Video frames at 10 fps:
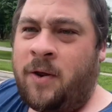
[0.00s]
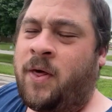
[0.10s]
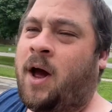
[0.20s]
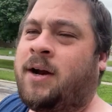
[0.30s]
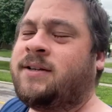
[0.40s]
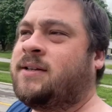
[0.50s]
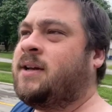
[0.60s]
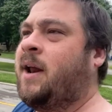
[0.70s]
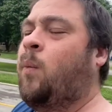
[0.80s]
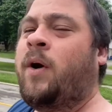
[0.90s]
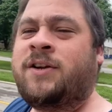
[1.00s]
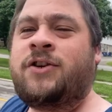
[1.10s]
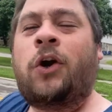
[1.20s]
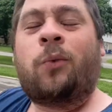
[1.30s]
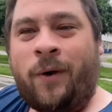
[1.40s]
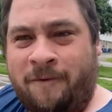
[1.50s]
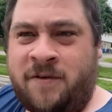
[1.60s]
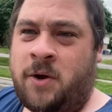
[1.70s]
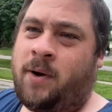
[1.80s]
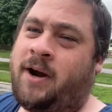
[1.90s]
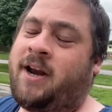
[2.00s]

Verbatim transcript: thoughts and what is your review on it?